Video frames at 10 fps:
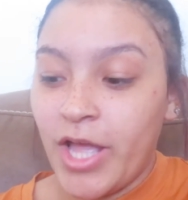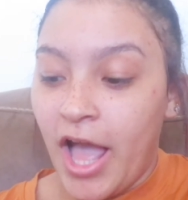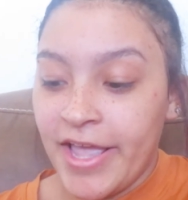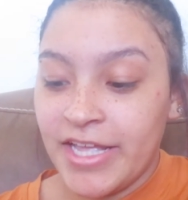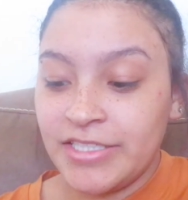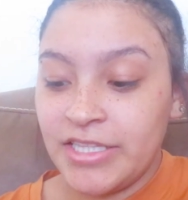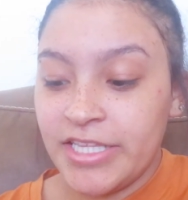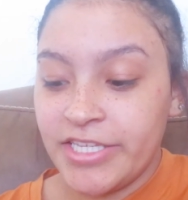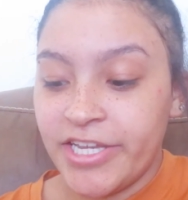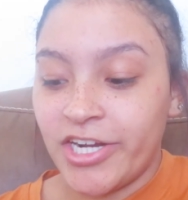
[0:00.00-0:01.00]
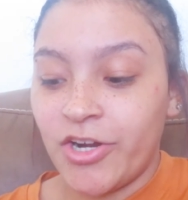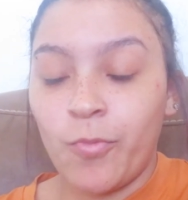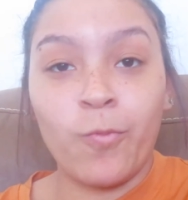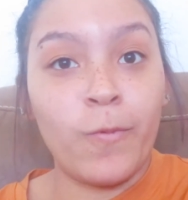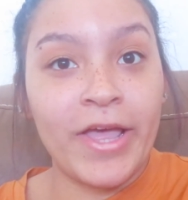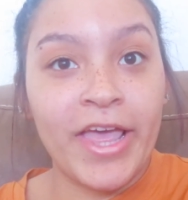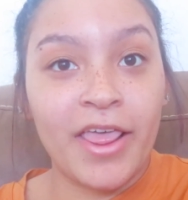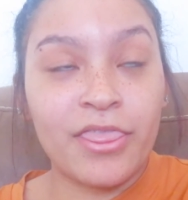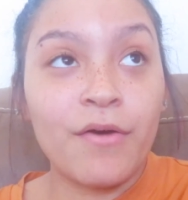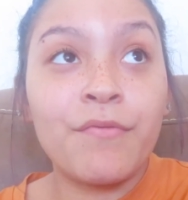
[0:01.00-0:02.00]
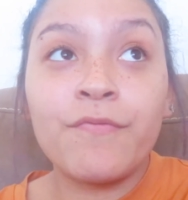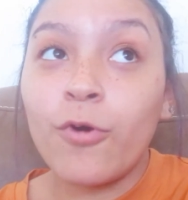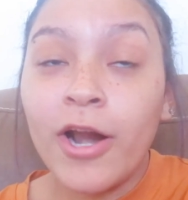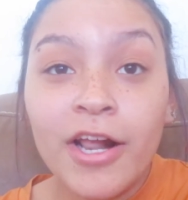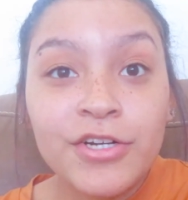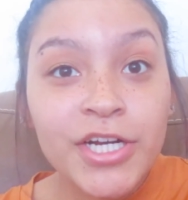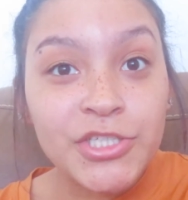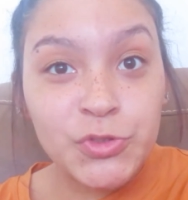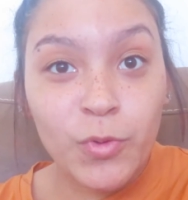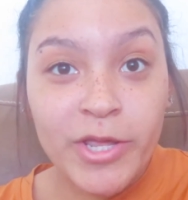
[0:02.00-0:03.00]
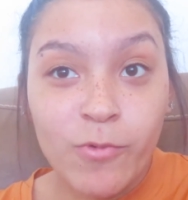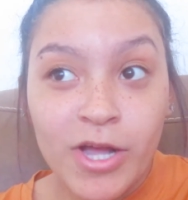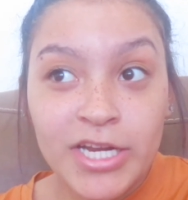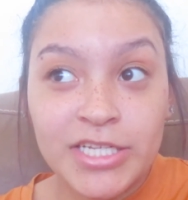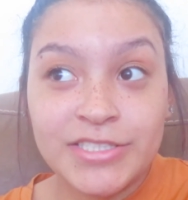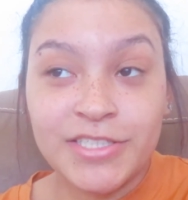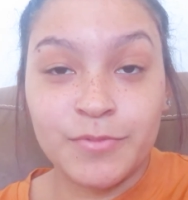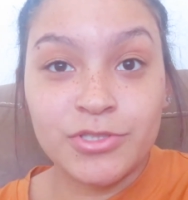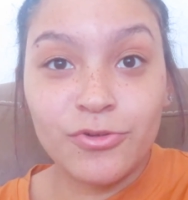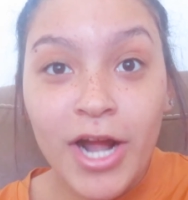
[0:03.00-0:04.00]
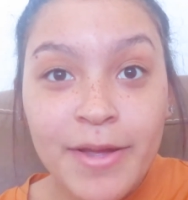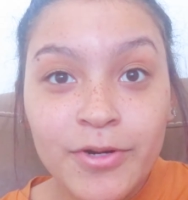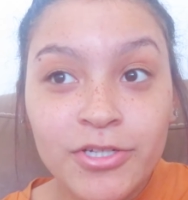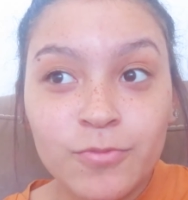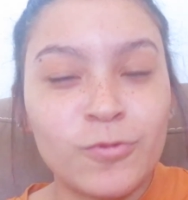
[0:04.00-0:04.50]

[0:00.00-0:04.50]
I ended the year with 421 subscribers.